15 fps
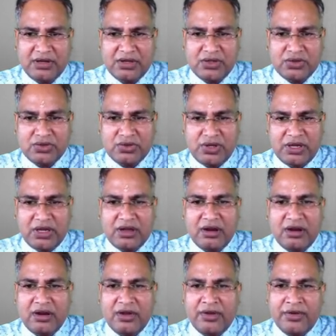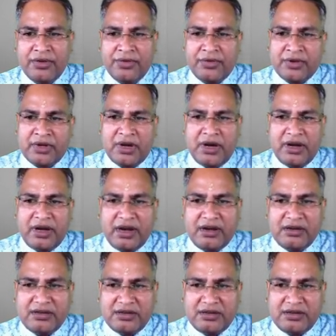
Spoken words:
So here content